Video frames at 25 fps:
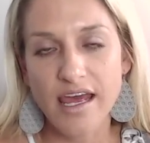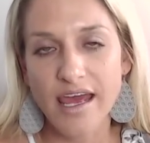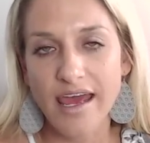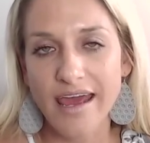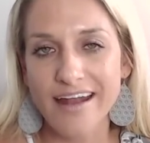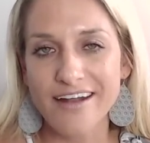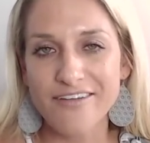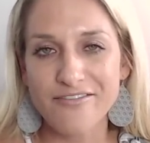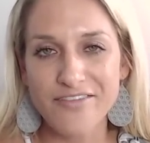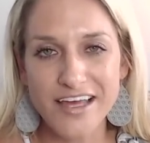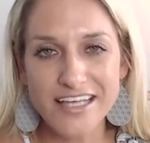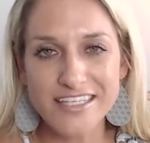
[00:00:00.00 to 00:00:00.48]

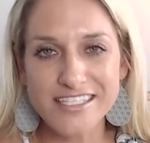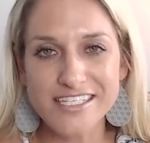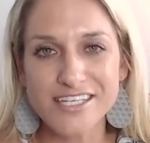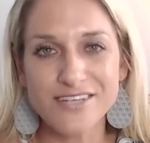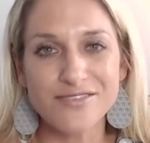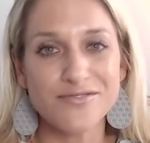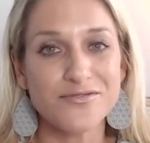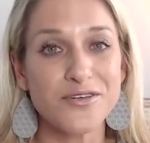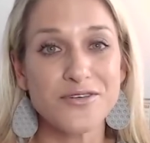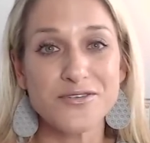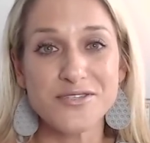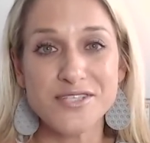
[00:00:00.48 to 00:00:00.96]
And if that's
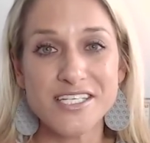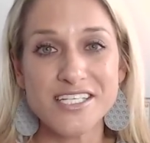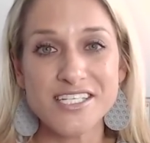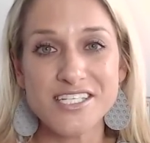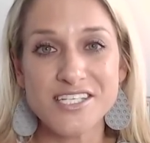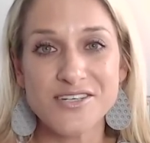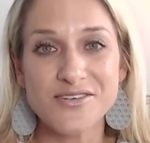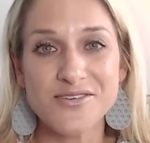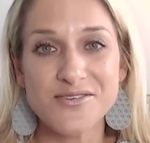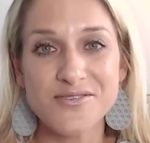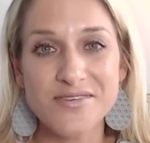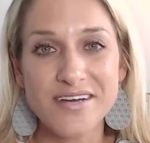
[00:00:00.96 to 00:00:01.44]
confusing to
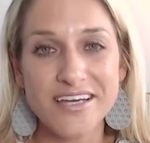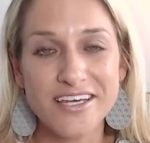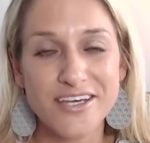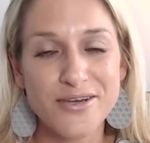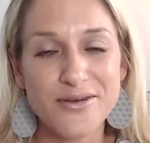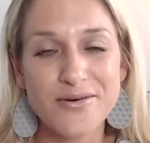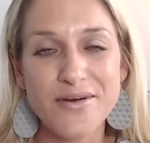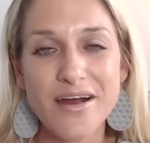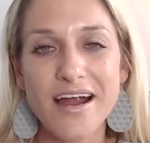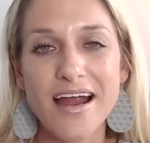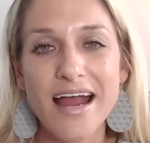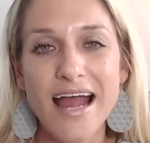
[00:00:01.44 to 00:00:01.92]
you,
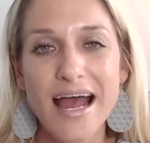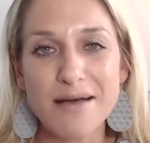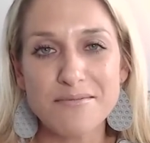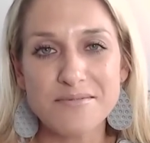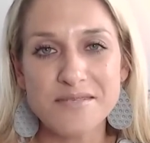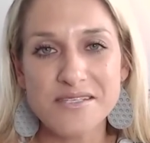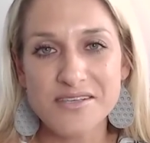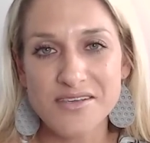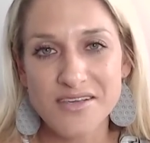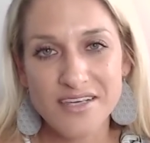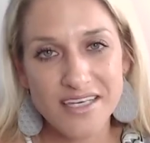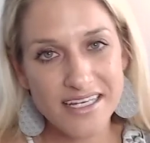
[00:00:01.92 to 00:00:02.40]
you are
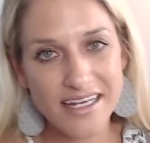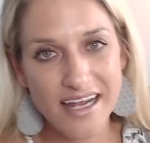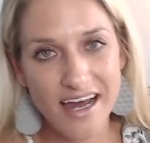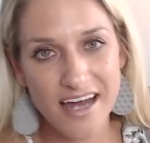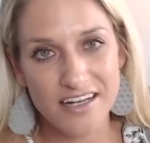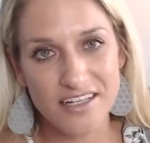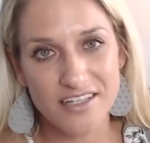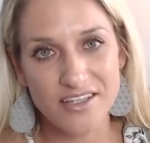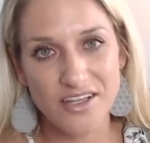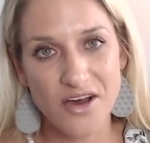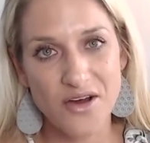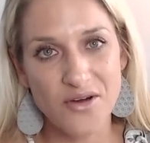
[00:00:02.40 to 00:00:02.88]
absolutely not
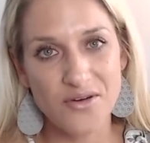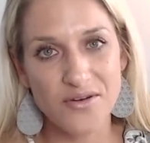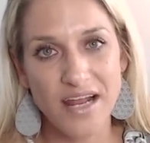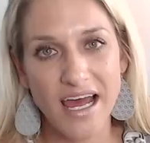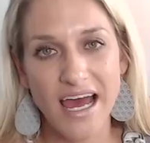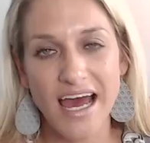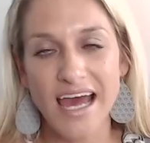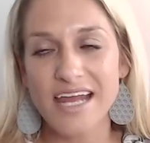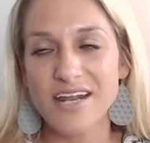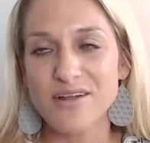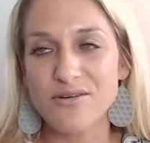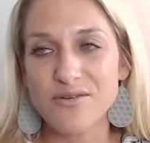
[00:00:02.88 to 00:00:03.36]
alone.
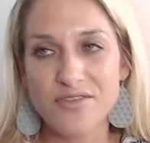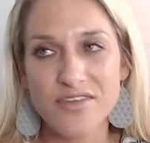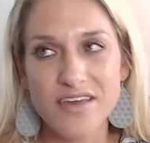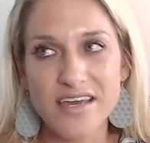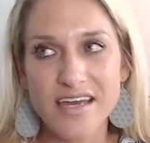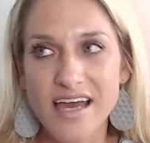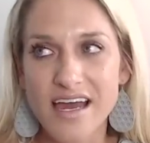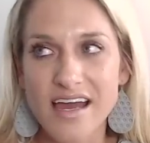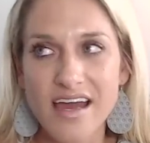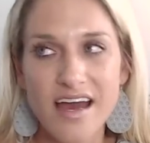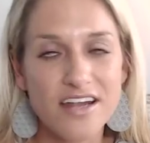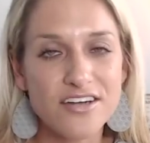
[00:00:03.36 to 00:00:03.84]
I don't think
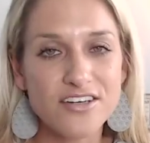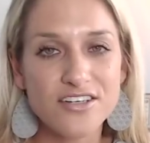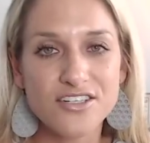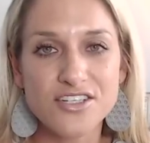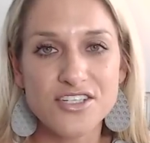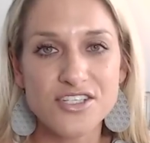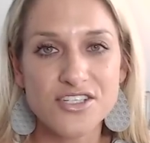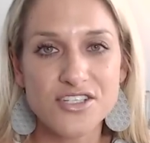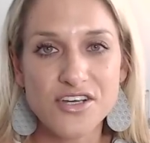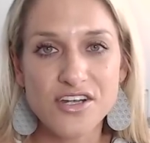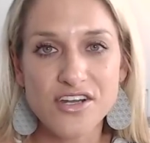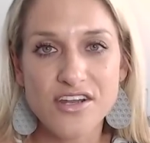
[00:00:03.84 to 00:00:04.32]
I
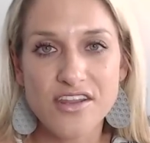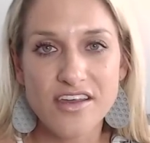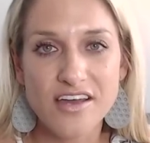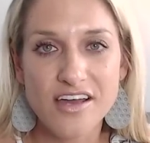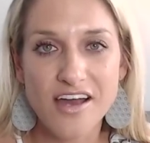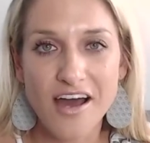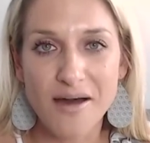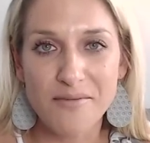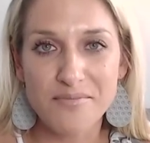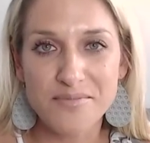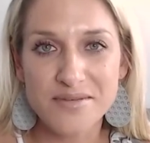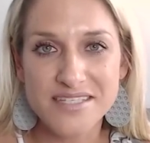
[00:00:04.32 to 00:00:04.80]
understood the
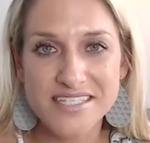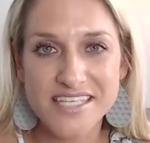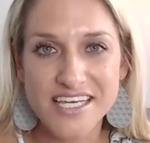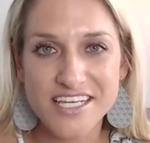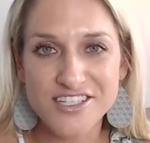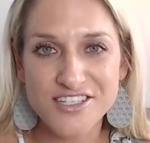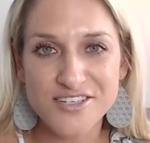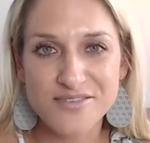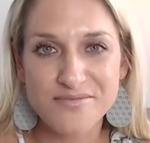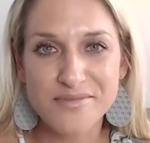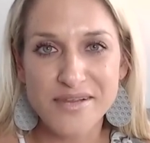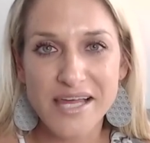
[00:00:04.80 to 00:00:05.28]

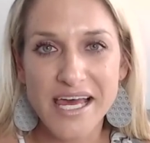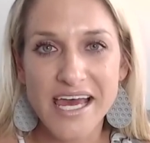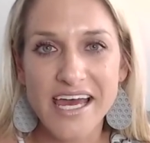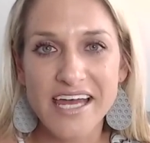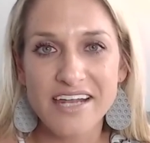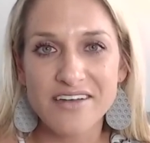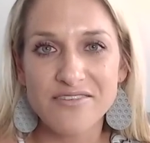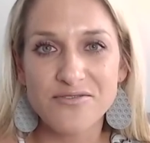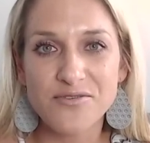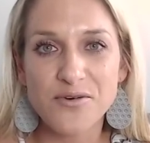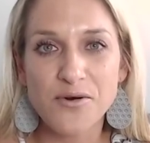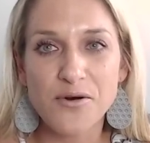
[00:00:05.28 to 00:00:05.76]
compensation
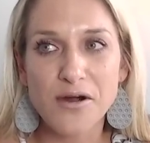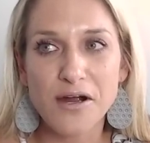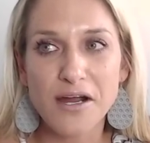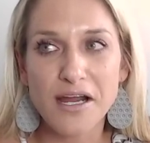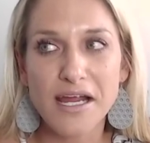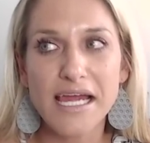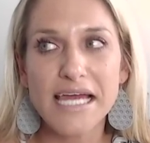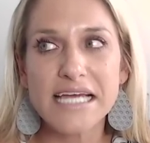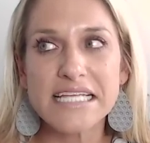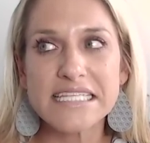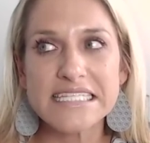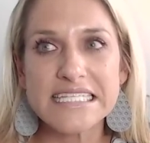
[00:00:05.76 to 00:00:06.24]
plan for
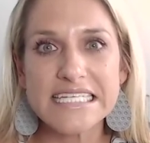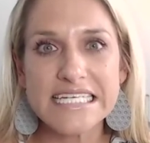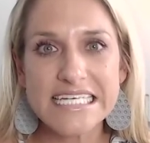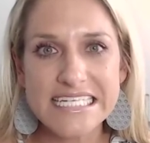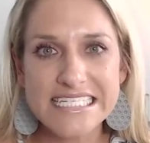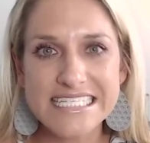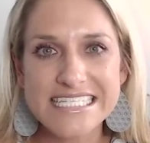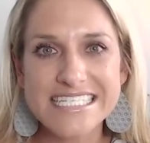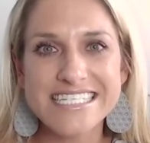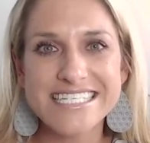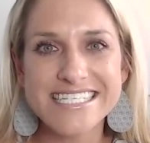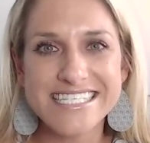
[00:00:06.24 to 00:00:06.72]
at
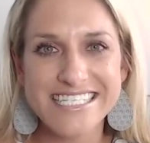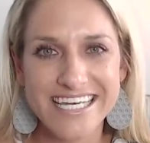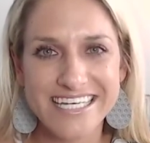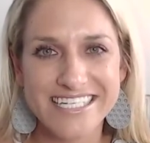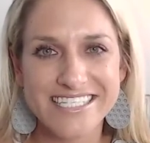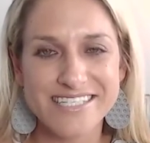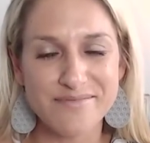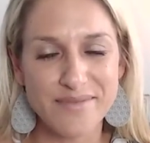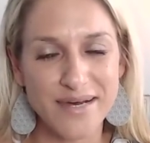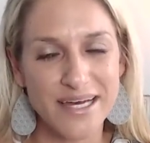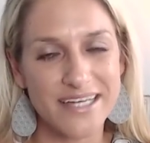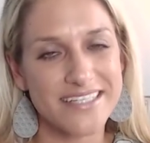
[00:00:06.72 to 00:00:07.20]
least
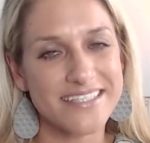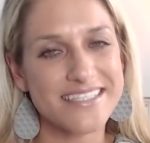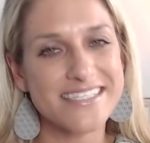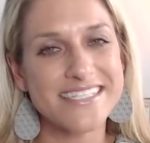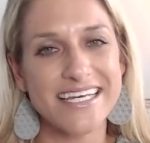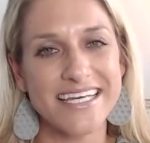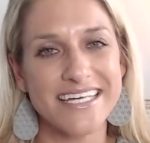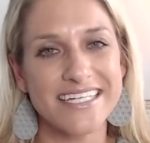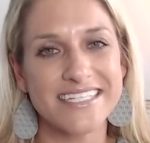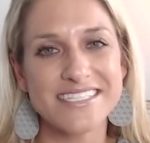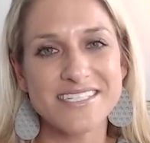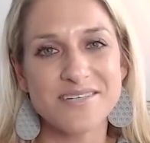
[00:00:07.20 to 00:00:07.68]
6 months
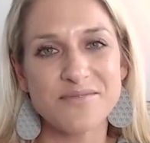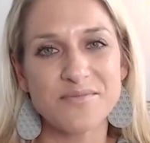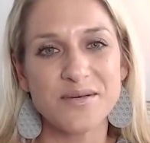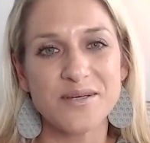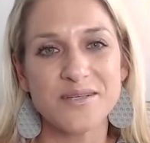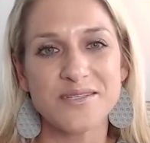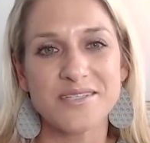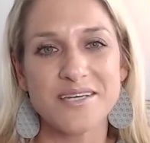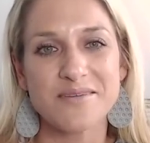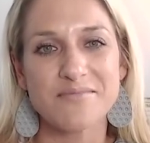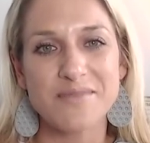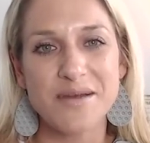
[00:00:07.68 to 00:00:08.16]
into
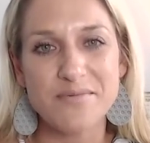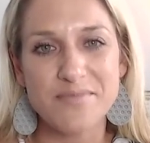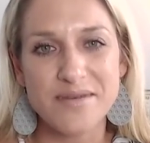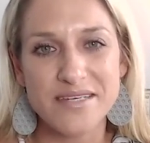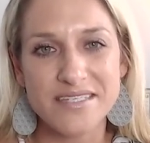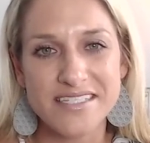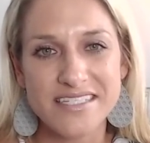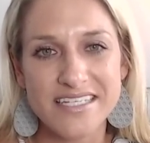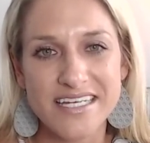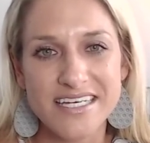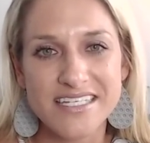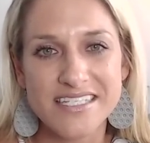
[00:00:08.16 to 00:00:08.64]
building my
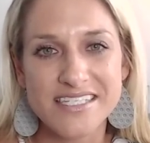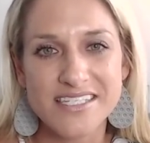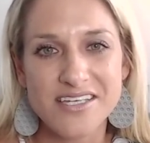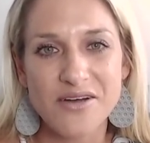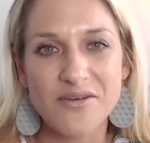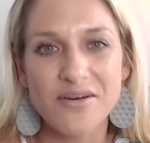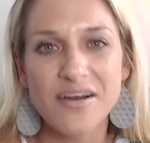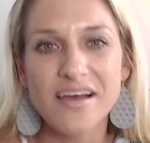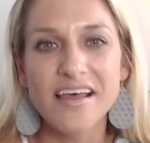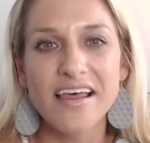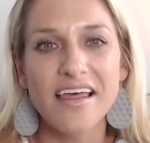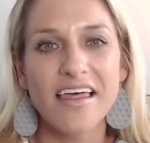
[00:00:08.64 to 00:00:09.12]
business. So
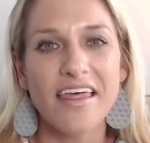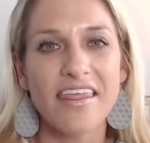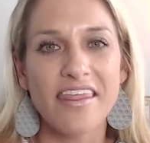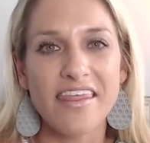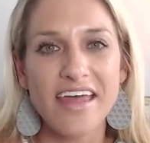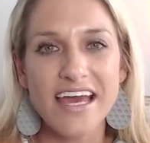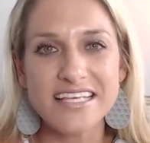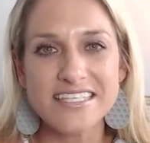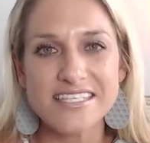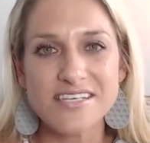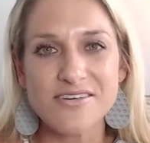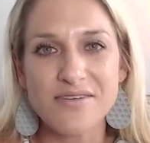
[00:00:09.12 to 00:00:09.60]

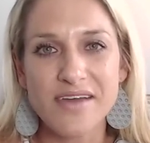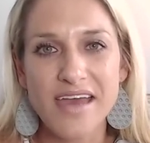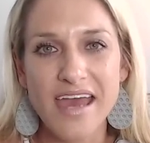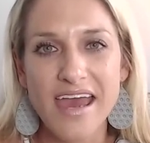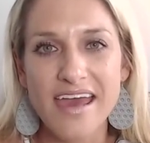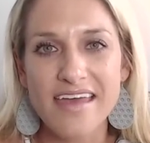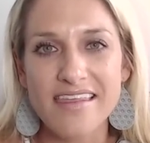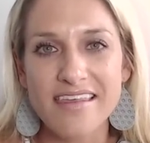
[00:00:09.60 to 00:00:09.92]
that's okay.